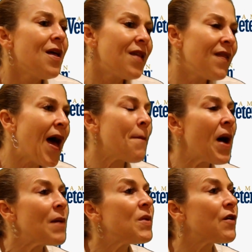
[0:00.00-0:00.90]
then that
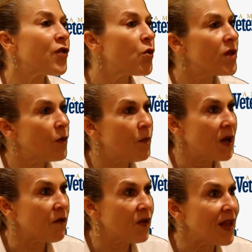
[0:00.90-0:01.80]
might be a fluid that would
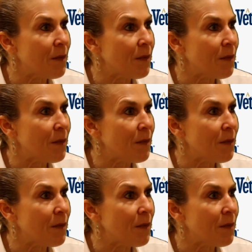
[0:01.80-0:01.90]
benefit